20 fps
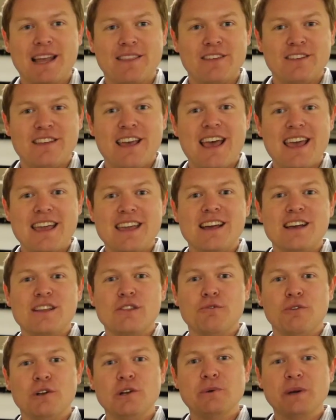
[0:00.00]
in the day,
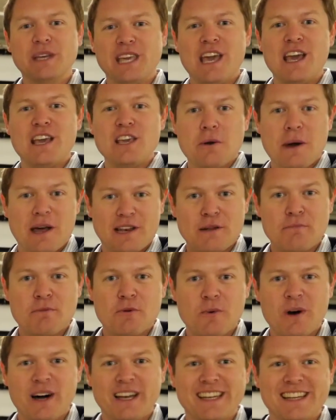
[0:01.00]
the following year you had number
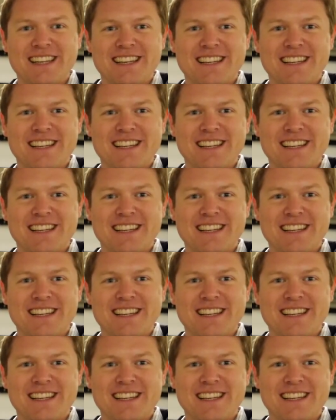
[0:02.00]
1.